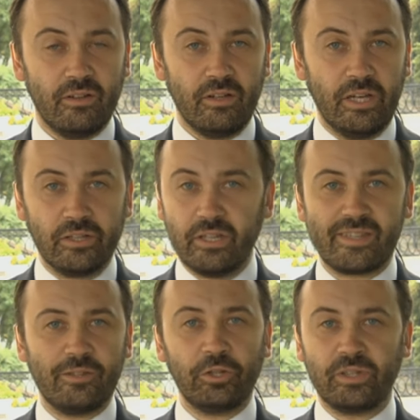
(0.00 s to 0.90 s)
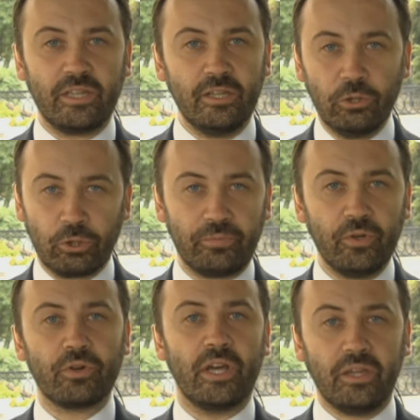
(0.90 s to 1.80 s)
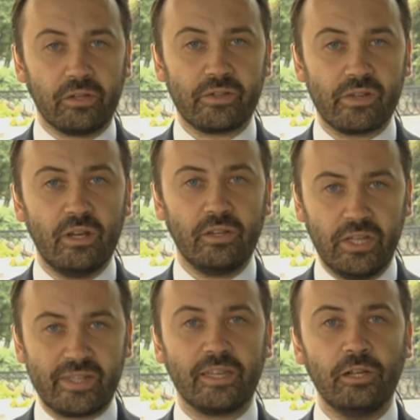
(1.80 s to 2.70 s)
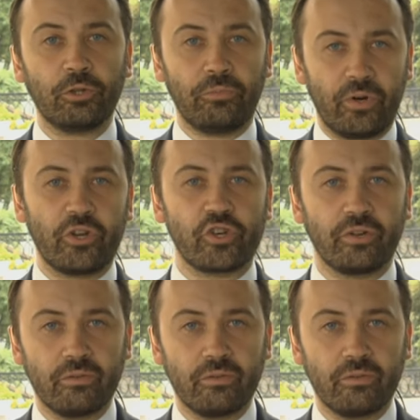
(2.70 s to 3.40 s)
But and it's did, but... not the guilt of Ukrainians. Okay, it's well... the guilt of Russia.